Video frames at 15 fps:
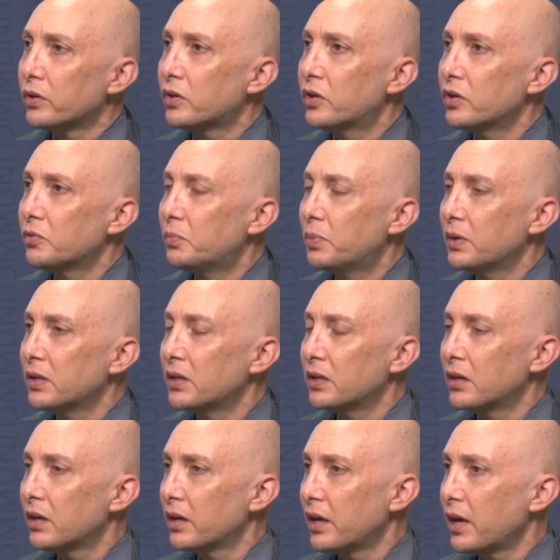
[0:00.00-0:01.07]
it could
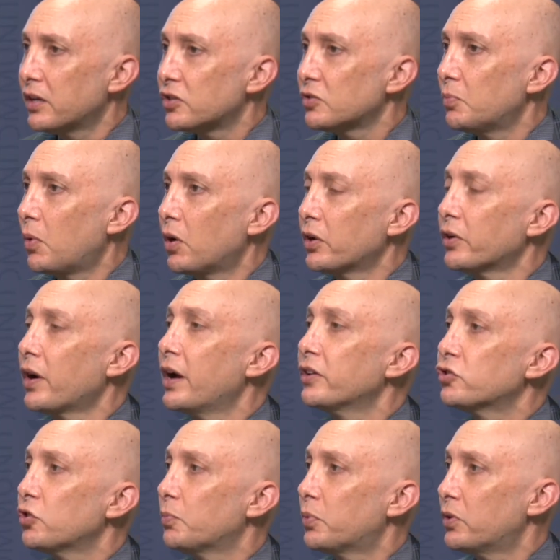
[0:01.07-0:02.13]
be a, a smaller
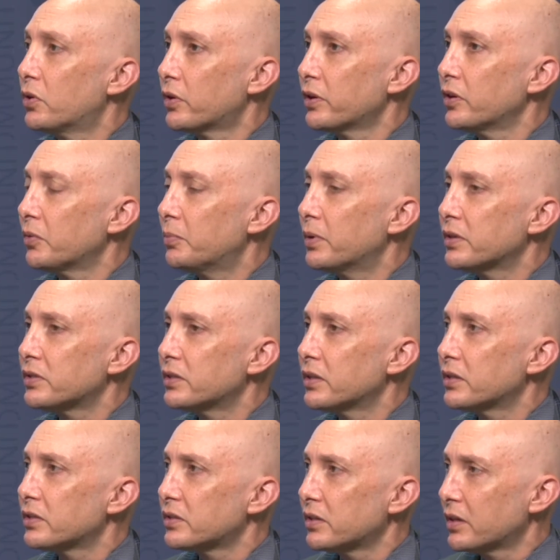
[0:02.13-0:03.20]
entrepreneurial
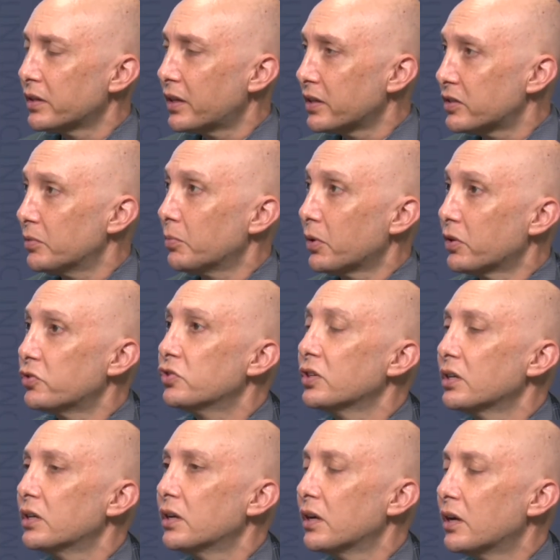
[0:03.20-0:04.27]
business uh, that's
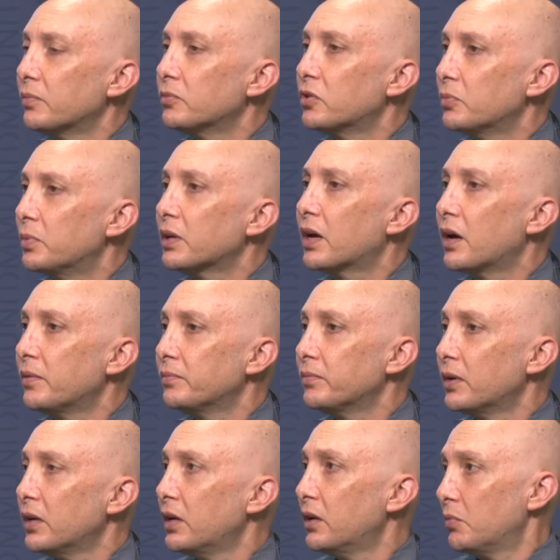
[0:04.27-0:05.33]
emerging um, to become
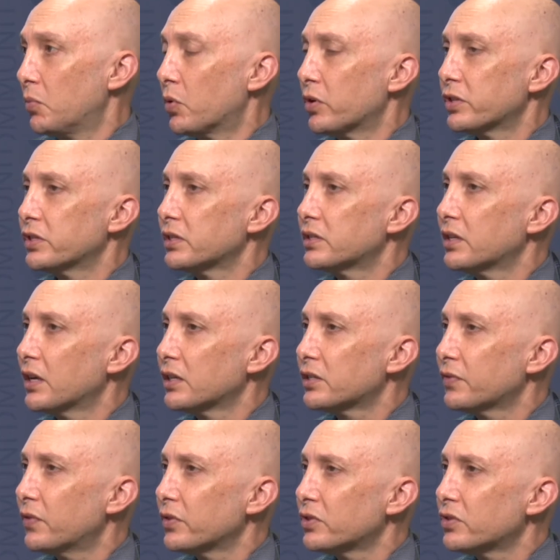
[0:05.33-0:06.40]
more
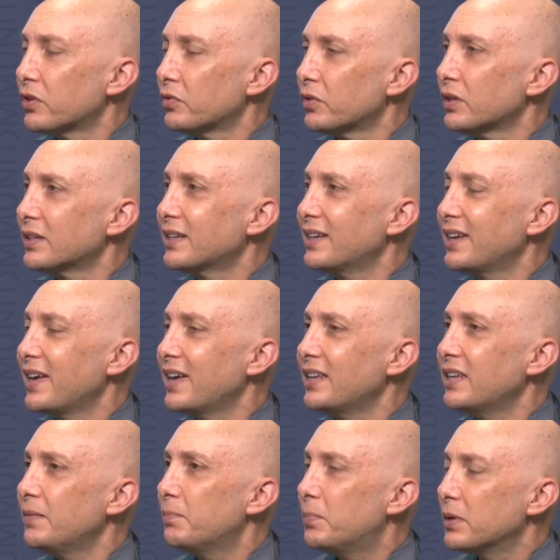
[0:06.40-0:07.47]
successful. So really
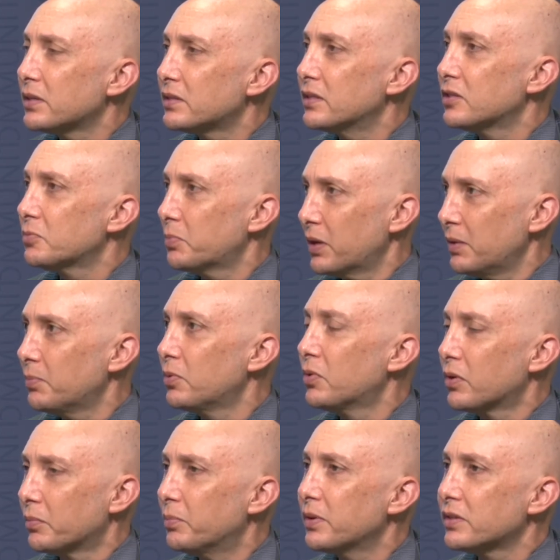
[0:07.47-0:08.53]
any business people
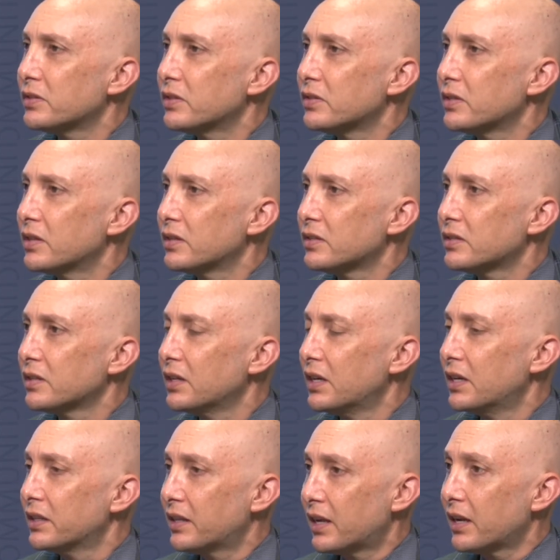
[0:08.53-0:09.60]
or businesses
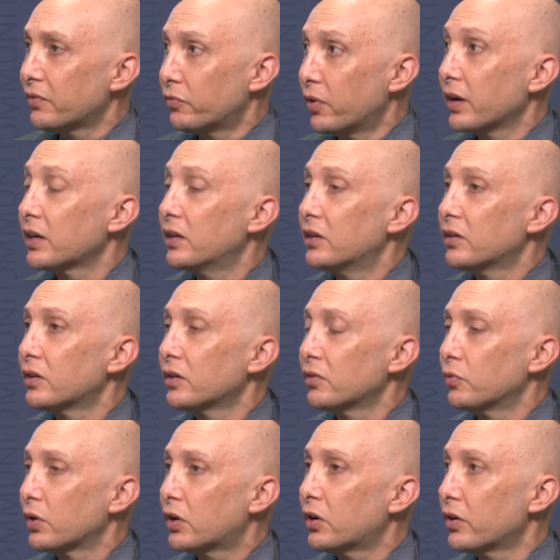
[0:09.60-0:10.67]
that have
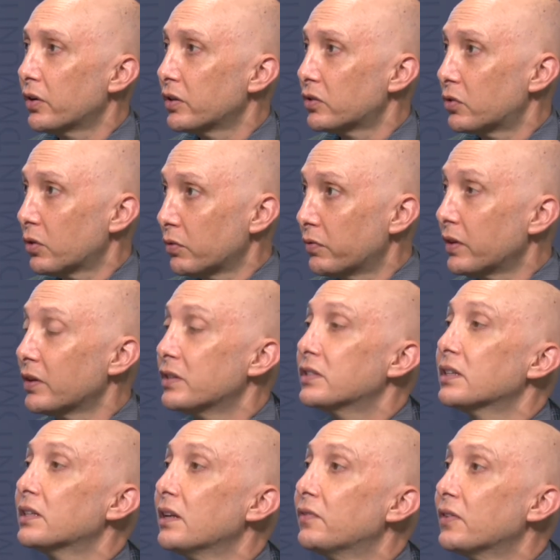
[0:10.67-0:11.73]
regular, recurrent, or very
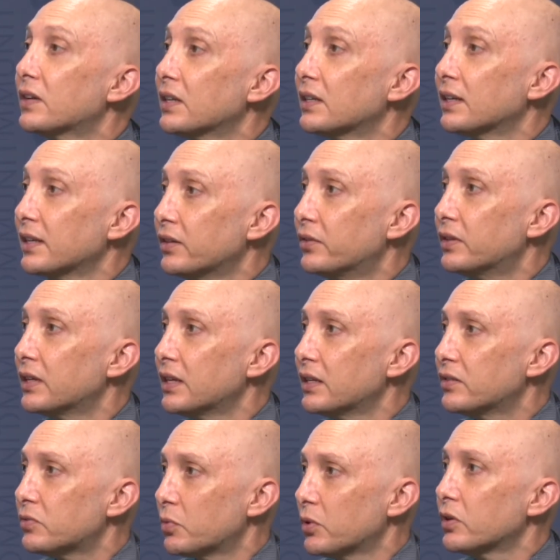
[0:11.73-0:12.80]
significant legal needs